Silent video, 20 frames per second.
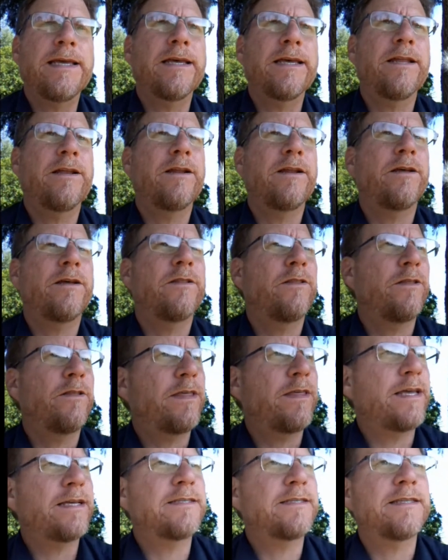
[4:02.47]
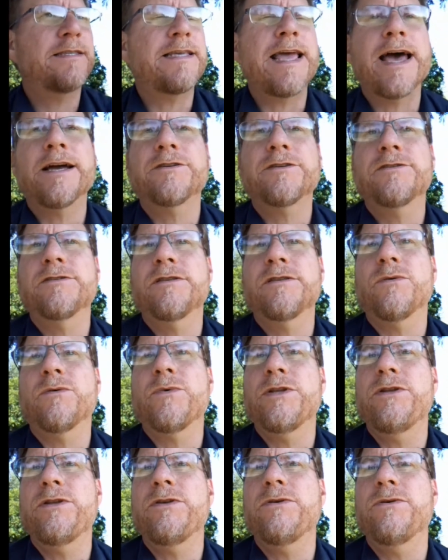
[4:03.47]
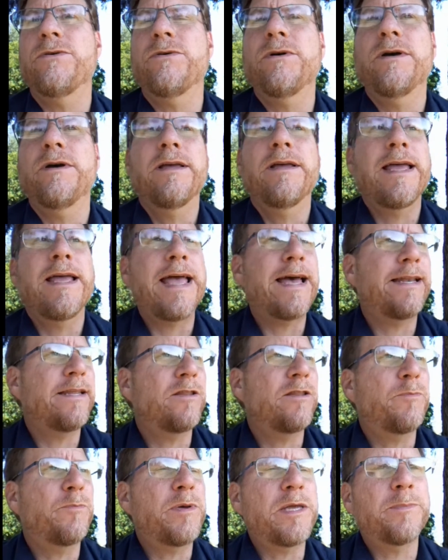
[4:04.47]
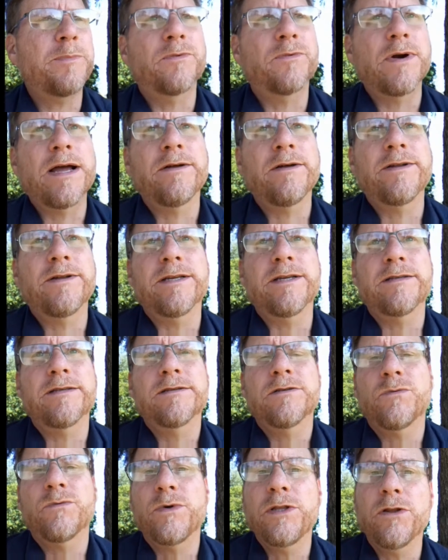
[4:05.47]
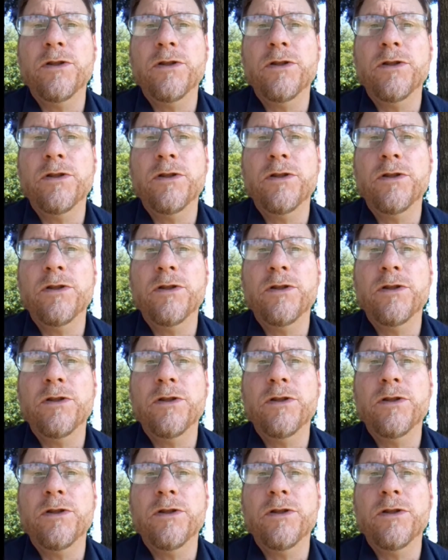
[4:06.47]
in the things and the actions that we do and in the people around us.